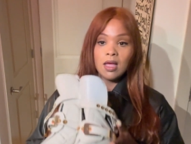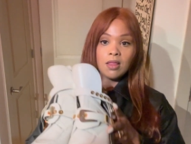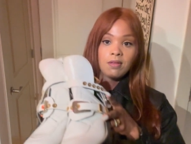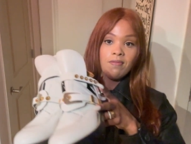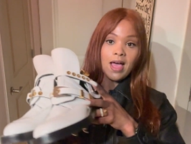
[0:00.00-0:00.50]

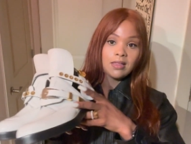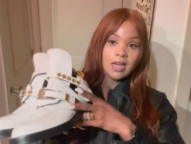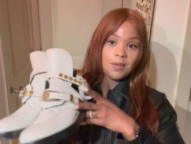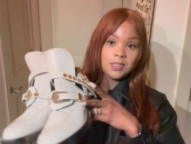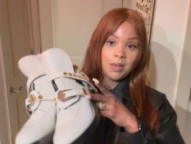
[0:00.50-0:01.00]
the fact that
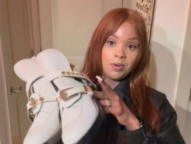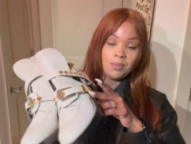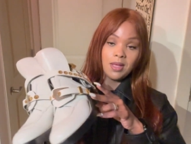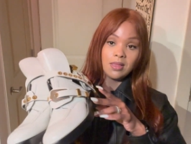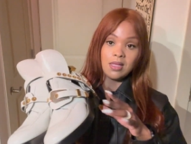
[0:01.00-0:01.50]
I was able to
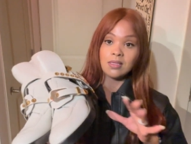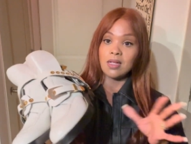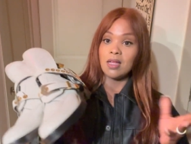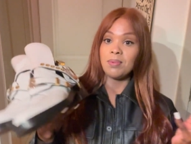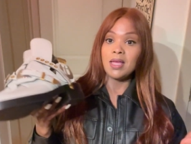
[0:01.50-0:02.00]
pick these
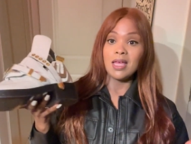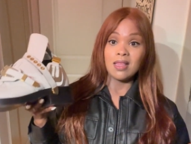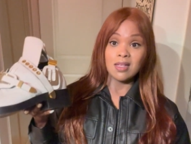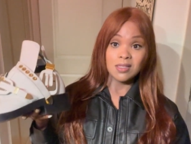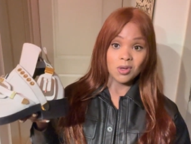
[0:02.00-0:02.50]
up in
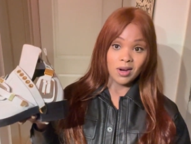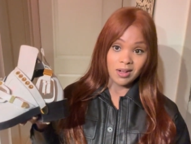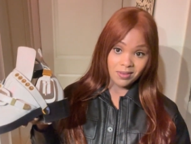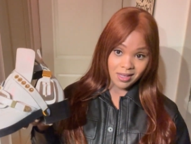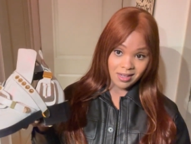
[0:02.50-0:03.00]
this great of
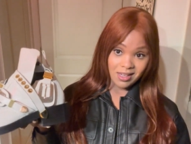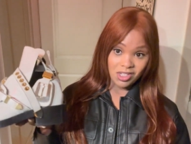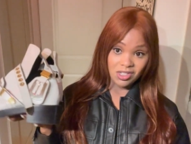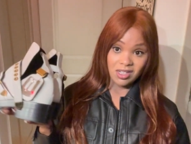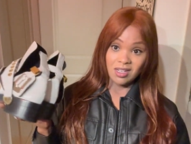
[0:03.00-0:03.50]
the
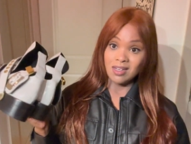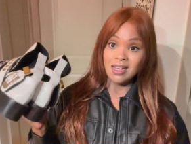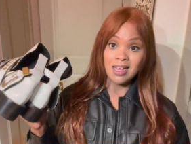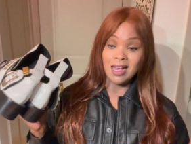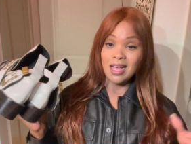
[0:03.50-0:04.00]
condition,
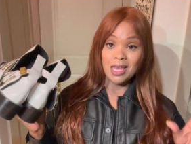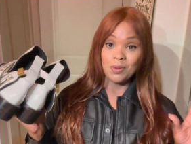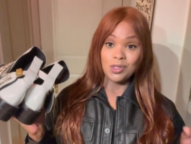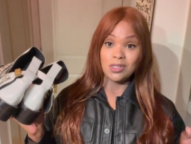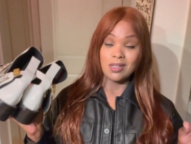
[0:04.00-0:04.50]
it
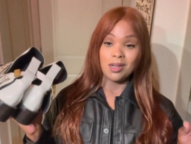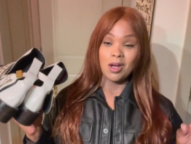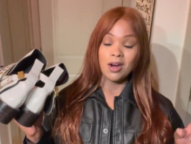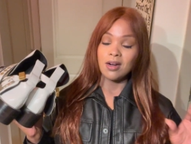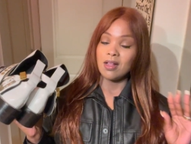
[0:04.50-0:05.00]
was just
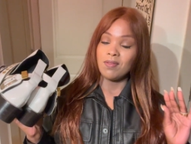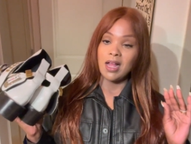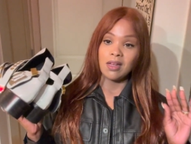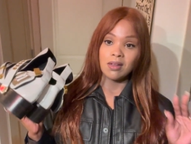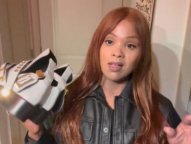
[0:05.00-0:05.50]
unheard of. And
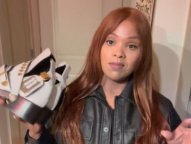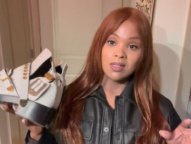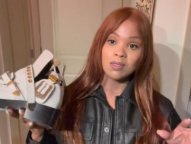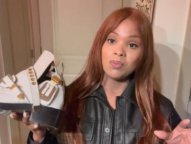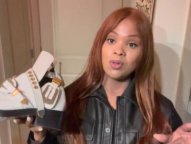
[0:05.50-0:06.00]
I love
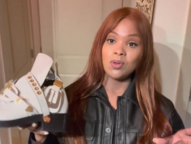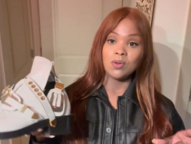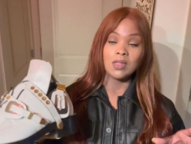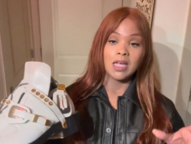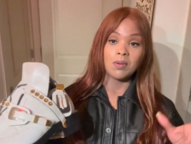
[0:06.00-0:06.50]
this
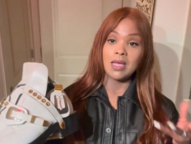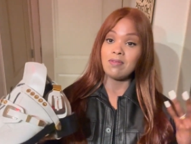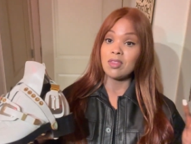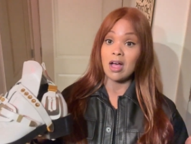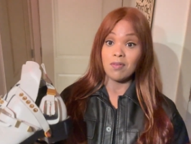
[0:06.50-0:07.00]
boot. They,
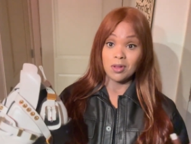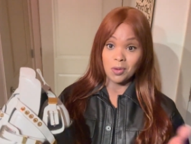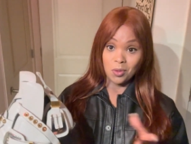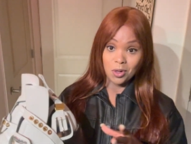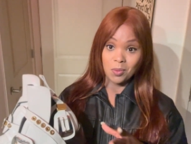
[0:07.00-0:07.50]
even though I've only
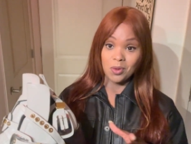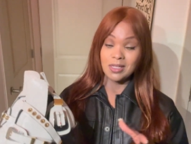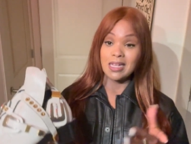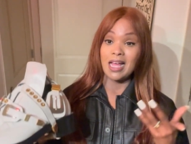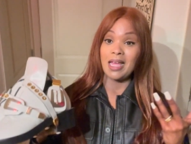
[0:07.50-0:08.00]
worn them one
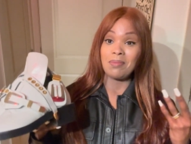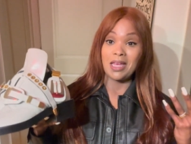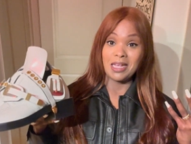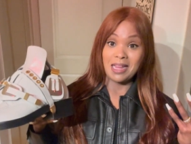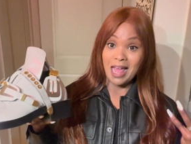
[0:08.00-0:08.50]
time,
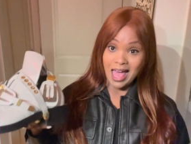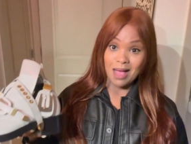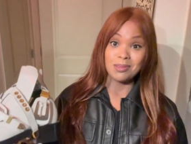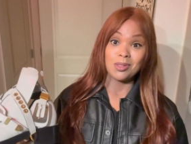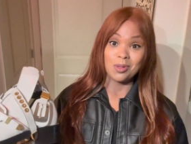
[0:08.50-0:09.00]
they
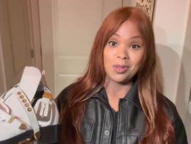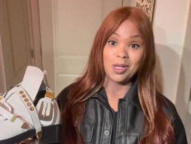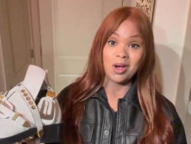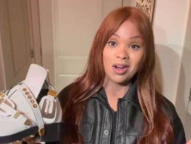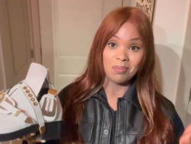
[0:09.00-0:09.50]
absolutely
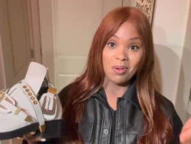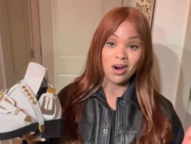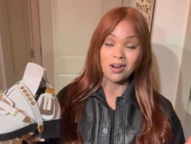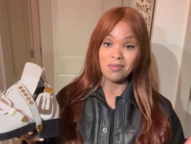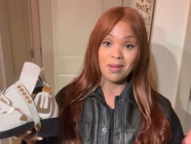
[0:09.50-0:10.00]
are
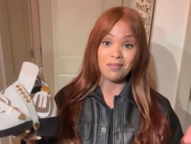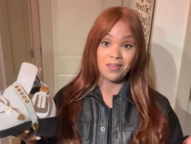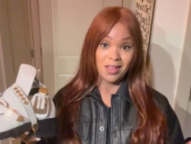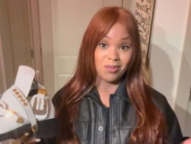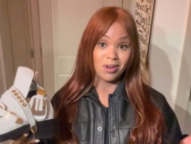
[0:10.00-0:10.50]
part of my
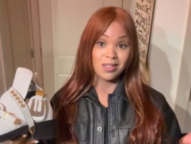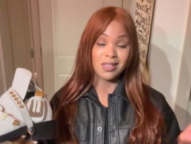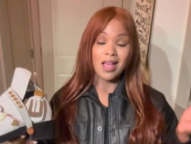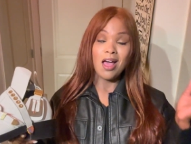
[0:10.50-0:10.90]
favorites